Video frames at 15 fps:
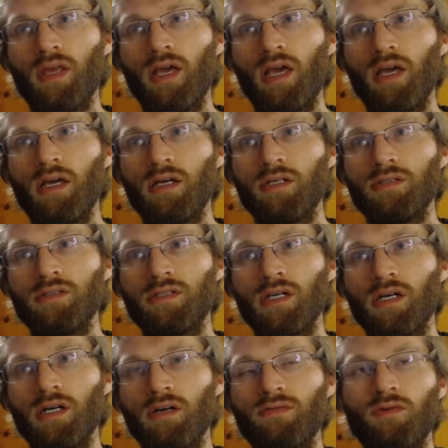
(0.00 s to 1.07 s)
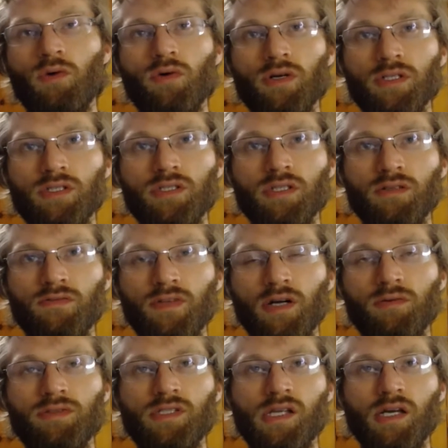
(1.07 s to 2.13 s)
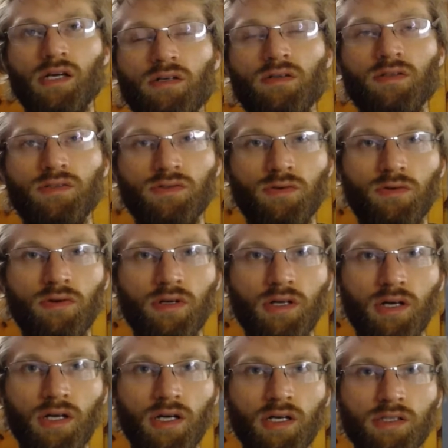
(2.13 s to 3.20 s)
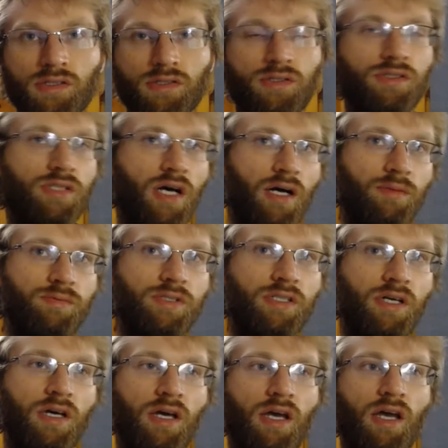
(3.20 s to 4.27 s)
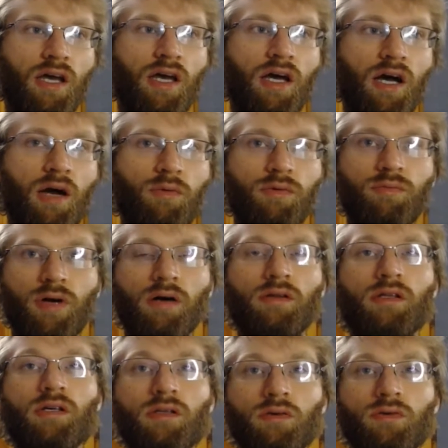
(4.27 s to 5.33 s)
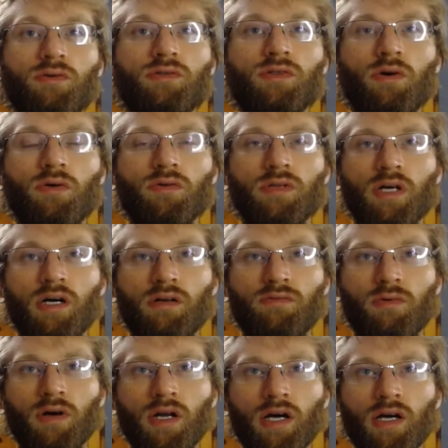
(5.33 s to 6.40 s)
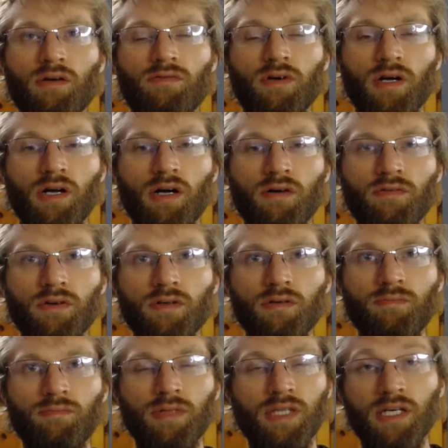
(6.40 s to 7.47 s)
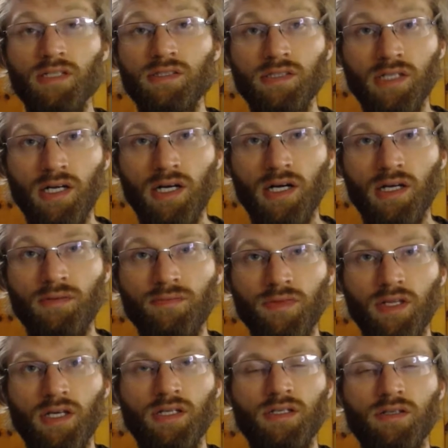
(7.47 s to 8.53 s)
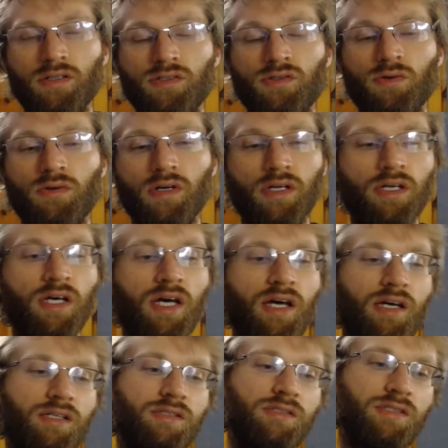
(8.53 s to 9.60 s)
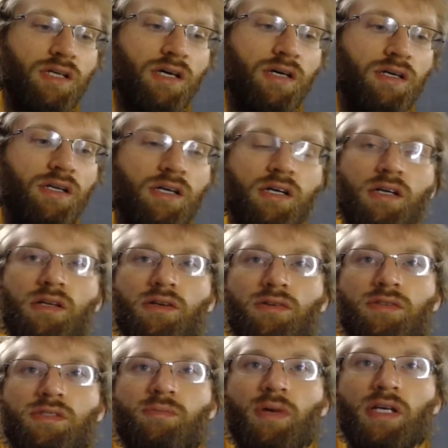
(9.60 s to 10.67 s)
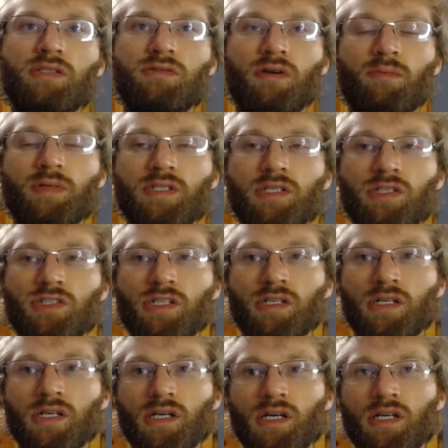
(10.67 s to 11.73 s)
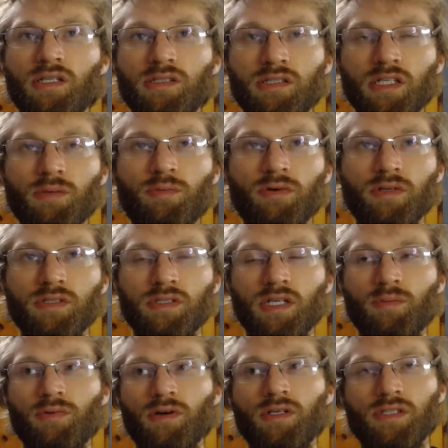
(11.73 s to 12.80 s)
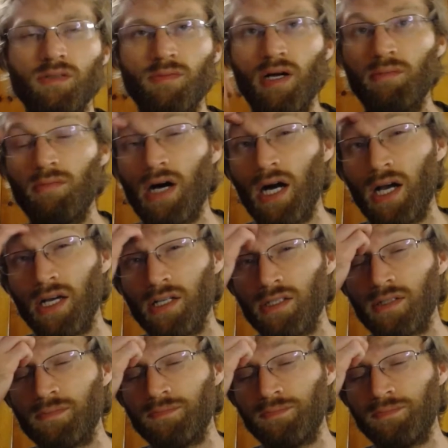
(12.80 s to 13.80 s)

And of course, if that was the of the story and I just stopped, I would probably lose a whole lot of what I've uncovered, but that's not the end of the story. Instead, I'm going to use spaced repetition and get it deeper and deeper into my mind,